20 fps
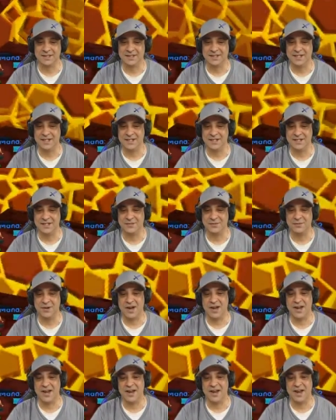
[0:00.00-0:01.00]
They just
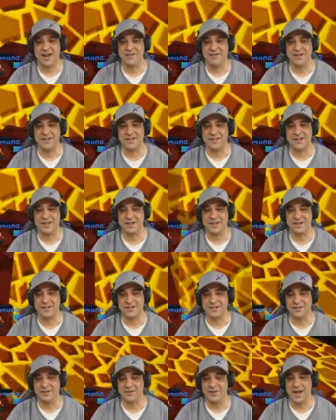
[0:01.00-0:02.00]
want everything
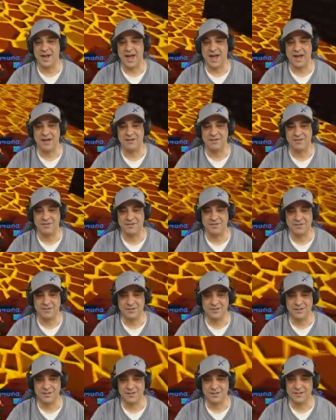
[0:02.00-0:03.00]
you have.
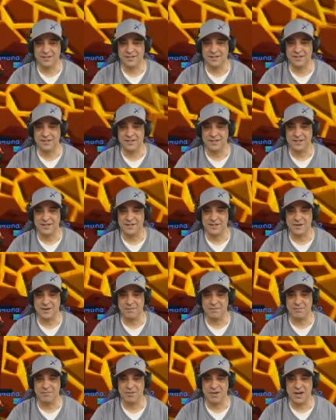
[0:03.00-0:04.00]

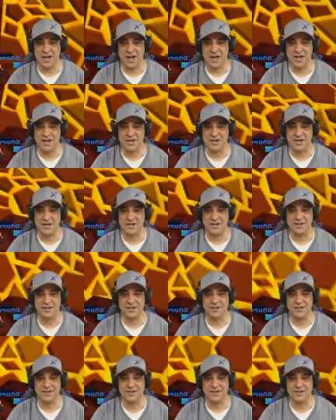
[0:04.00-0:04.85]
Your blood.